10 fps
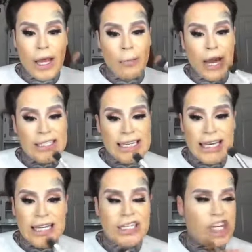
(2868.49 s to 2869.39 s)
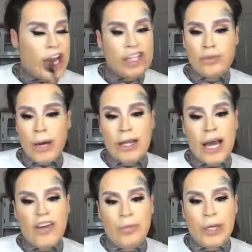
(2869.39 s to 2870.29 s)
my teeth changed my
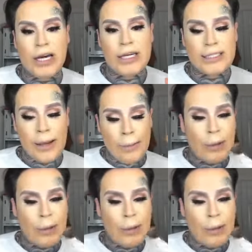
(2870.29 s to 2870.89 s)
life, because